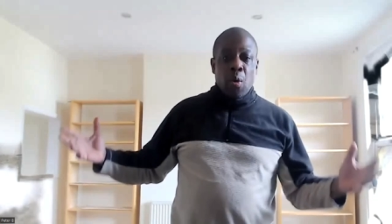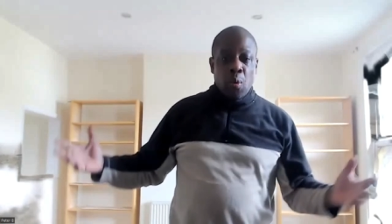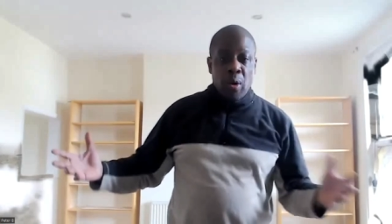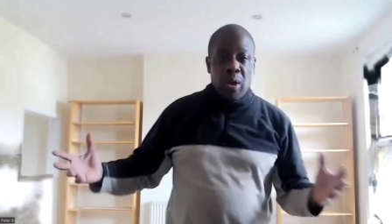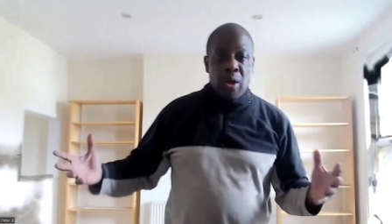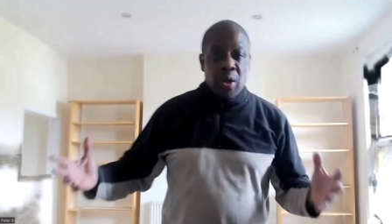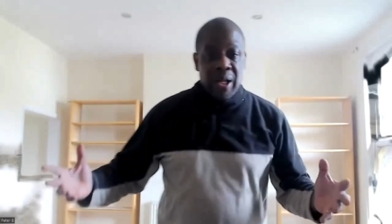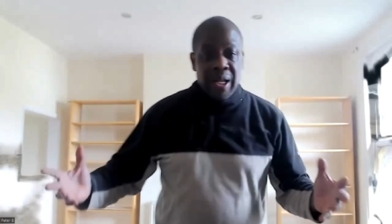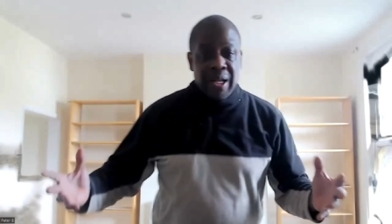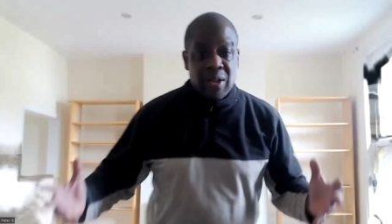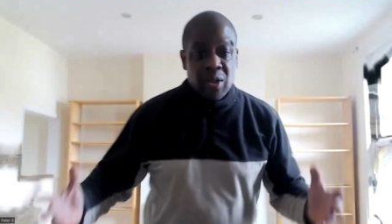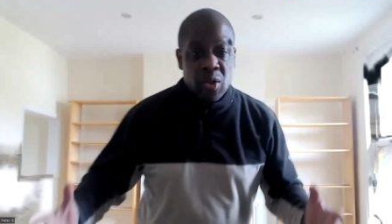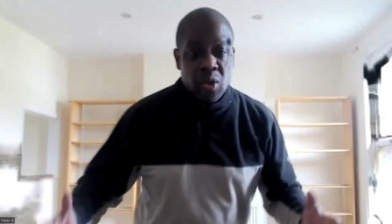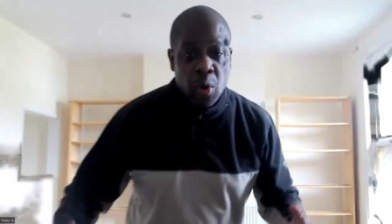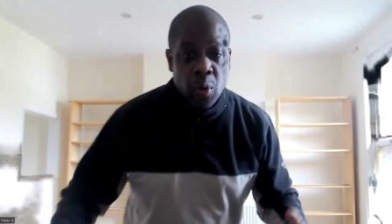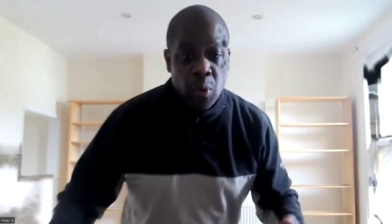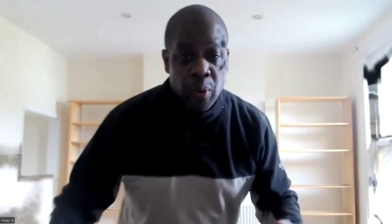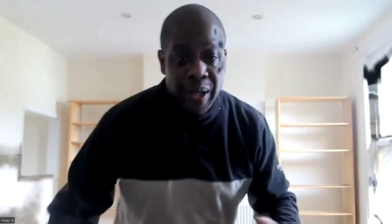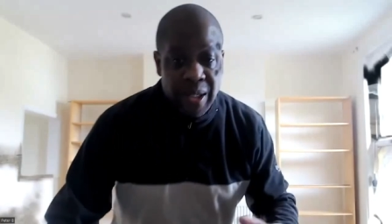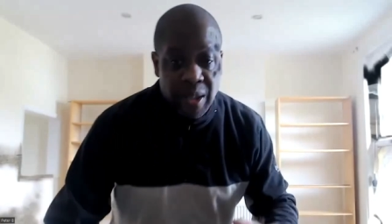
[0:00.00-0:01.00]
what you need to
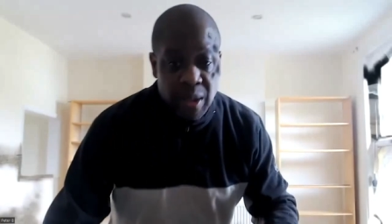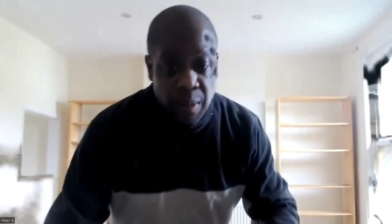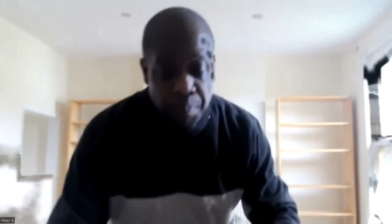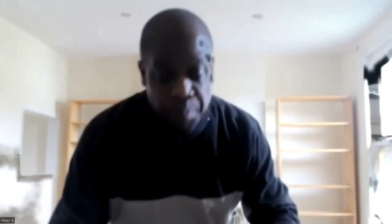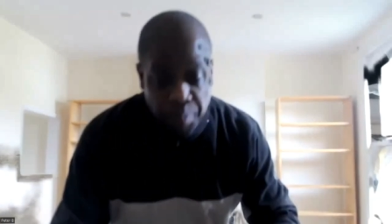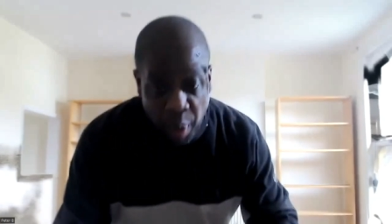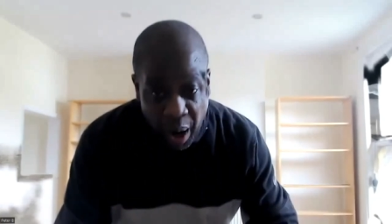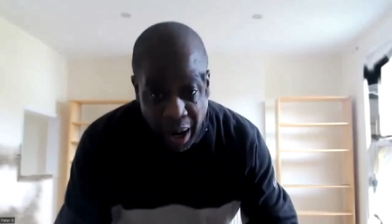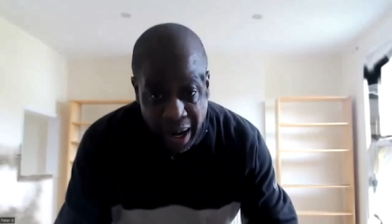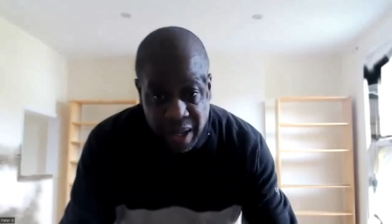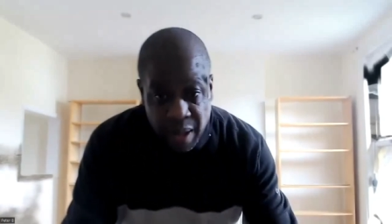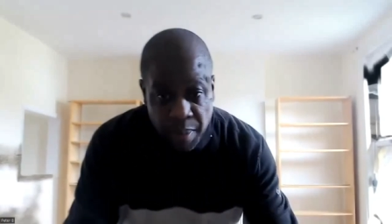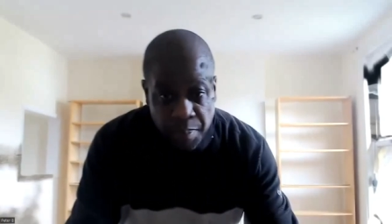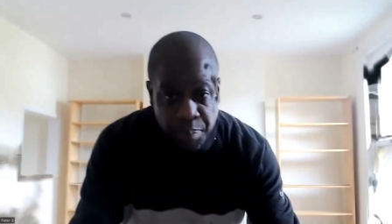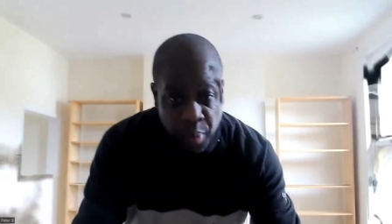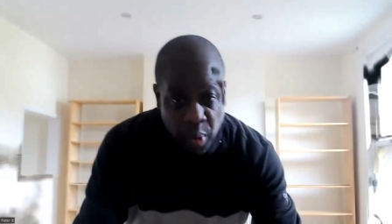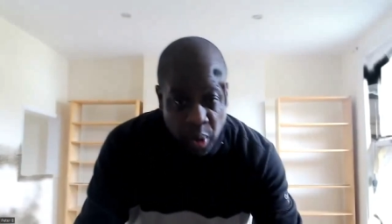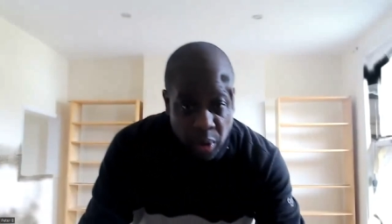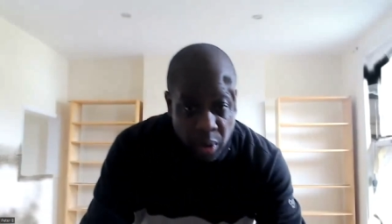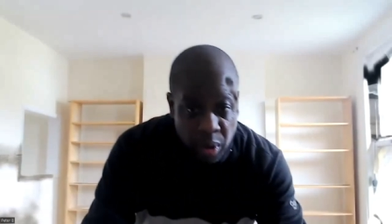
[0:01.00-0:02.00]
do is to buy the
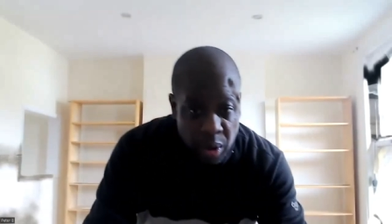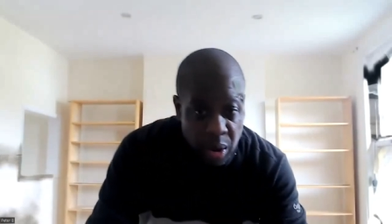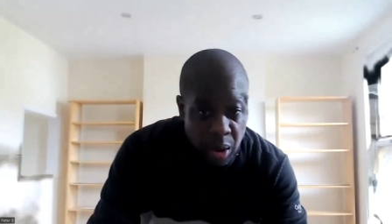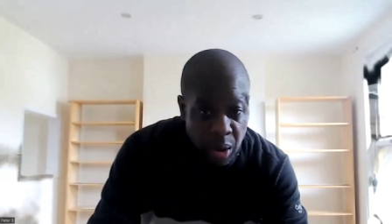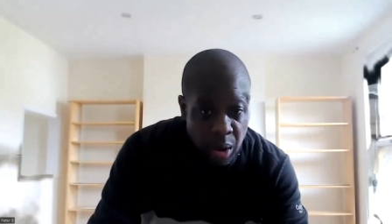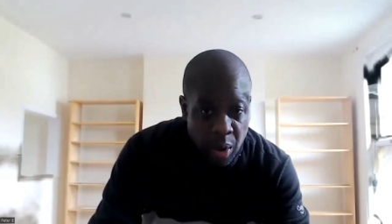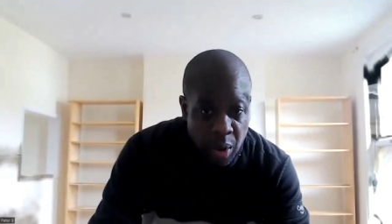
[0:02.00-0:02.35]
book